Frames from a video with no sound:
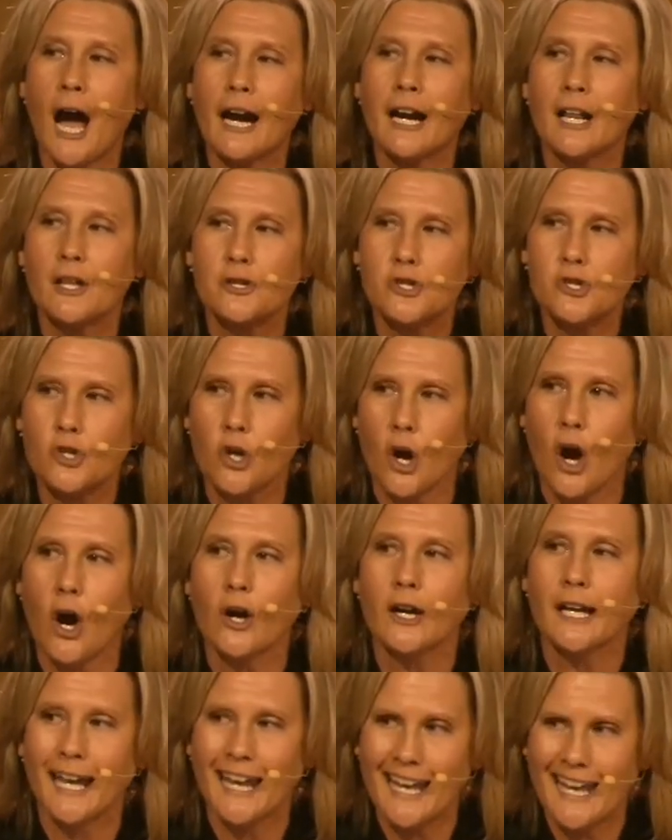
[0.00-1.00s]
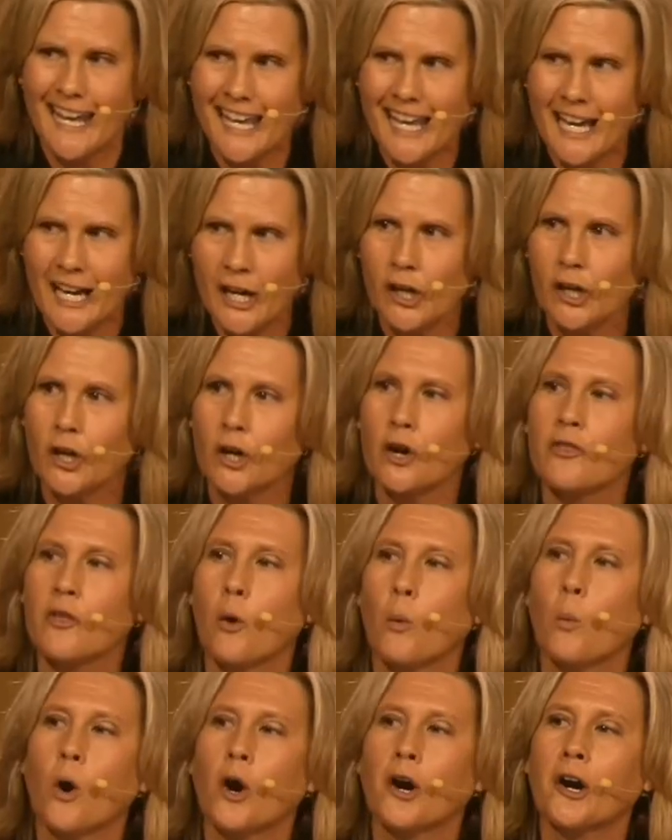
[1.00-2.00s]
is talking. Hear the
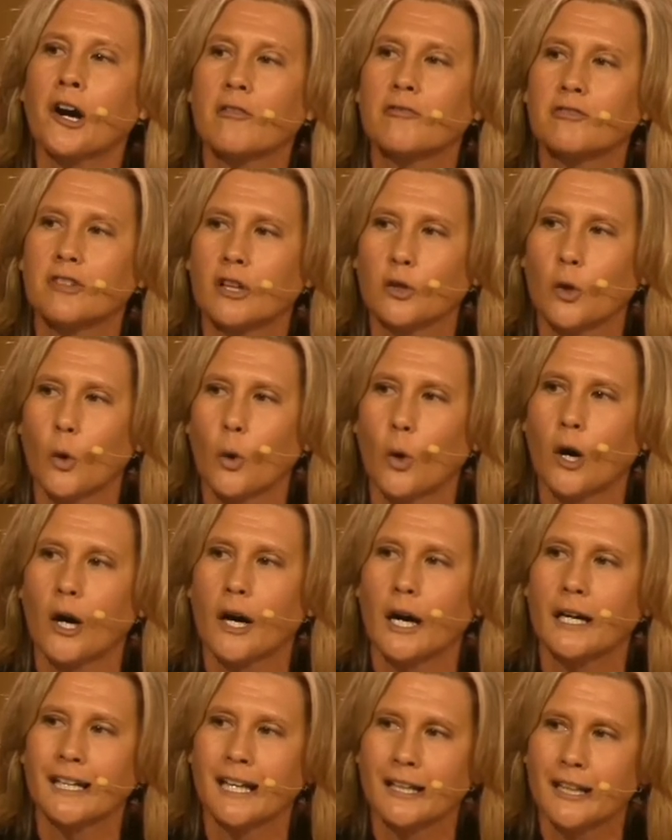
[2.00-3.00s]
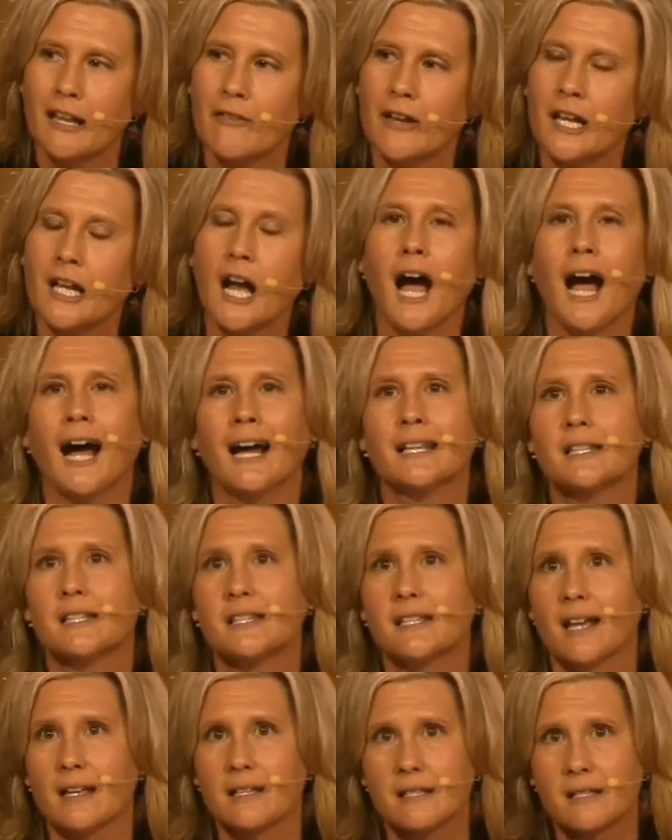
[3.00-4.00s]
word of the Lord. The living God
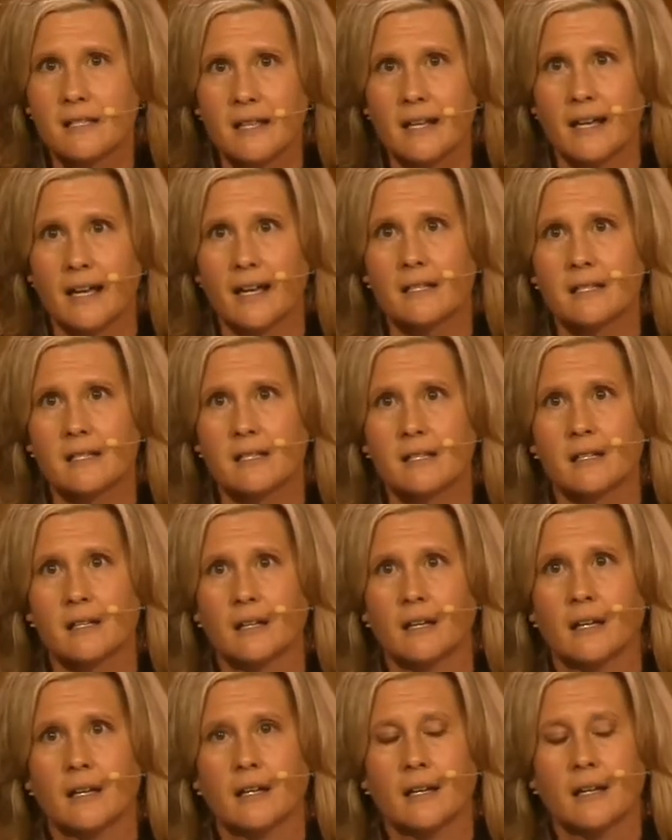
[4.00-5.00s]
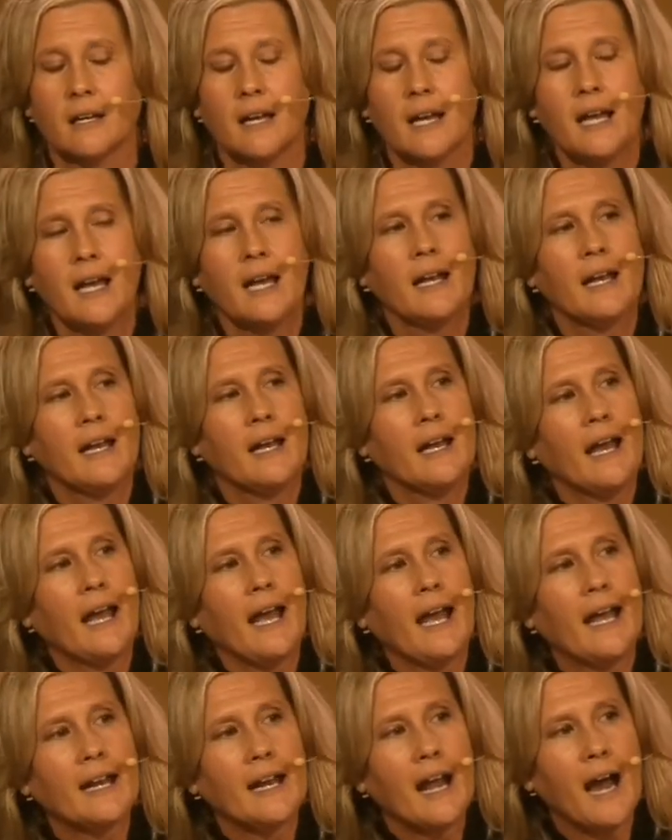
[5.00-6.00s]
says this,
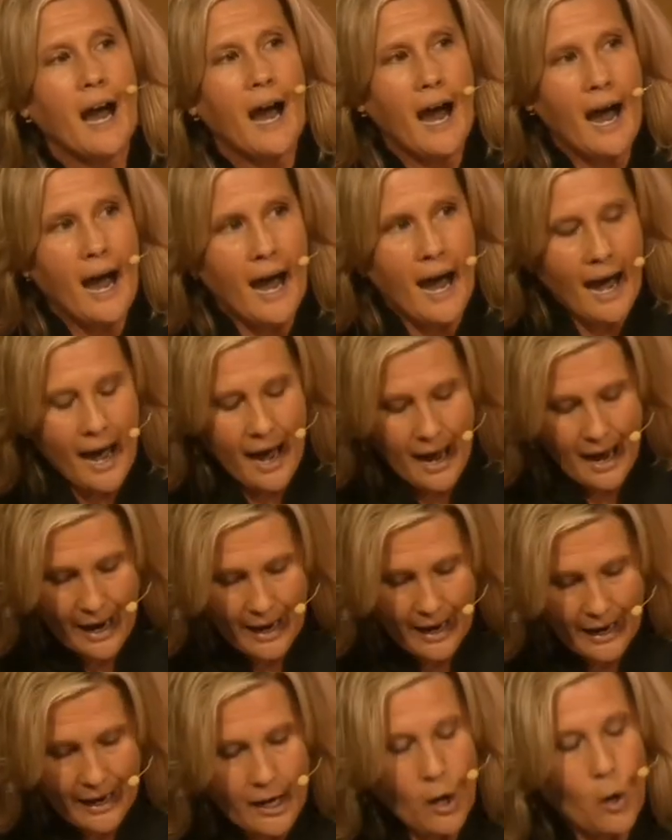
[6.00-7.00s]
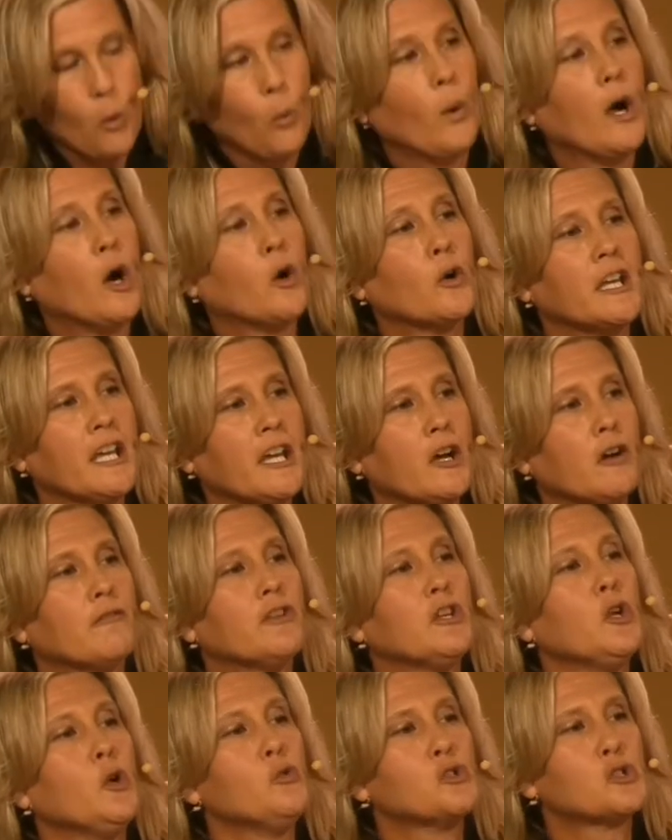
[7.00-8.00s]
and I will give
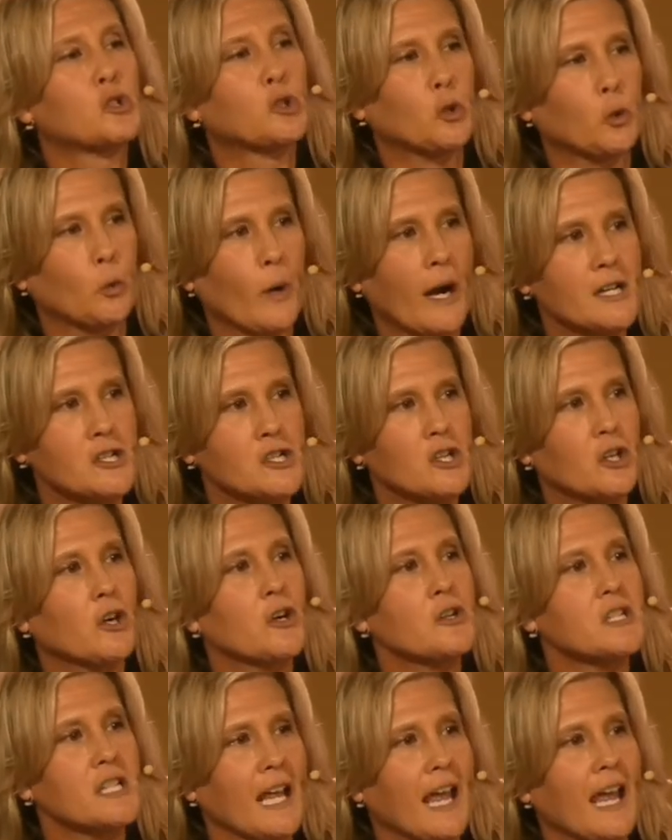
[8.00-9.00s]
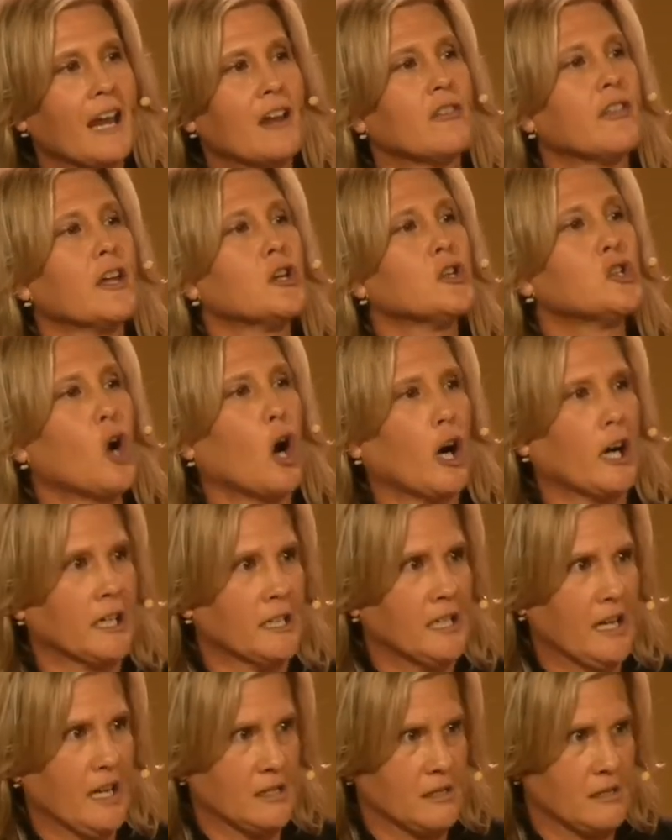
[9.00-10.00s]
you treasures in the
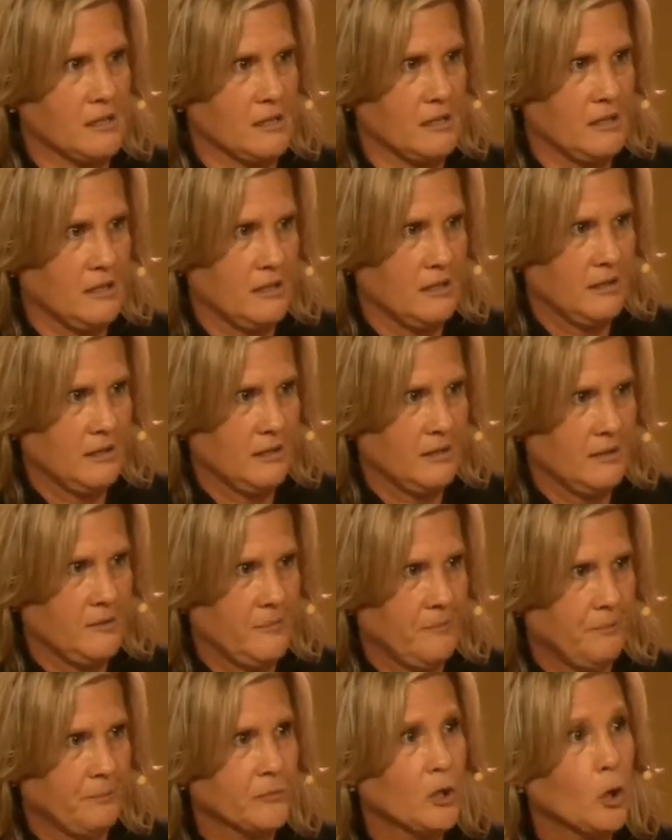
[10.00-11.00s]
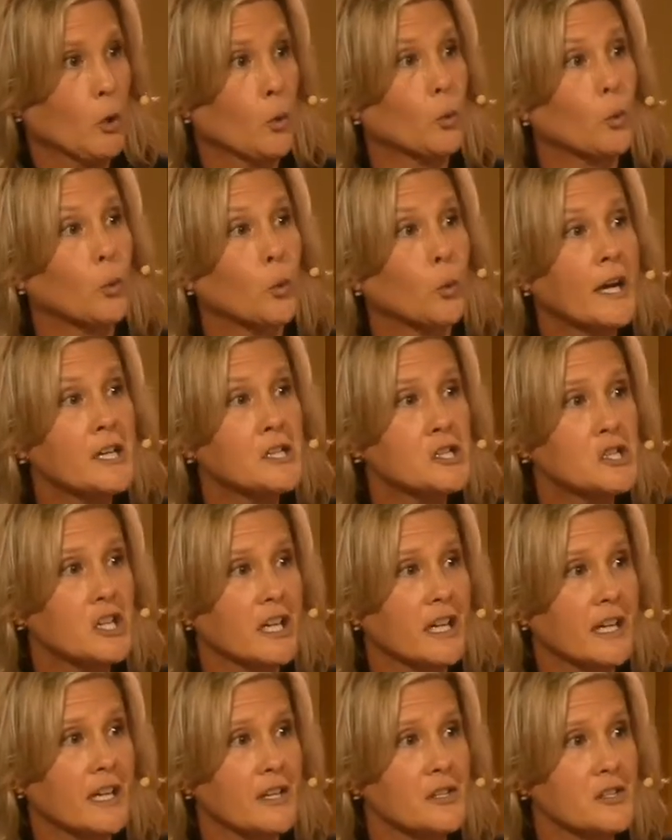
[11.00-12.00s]
darkness
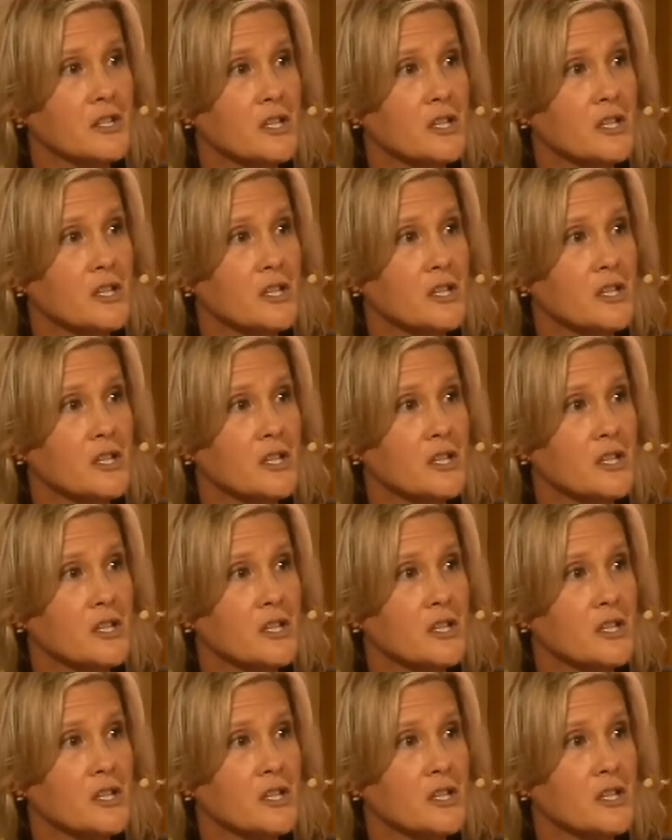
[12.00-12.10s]
riches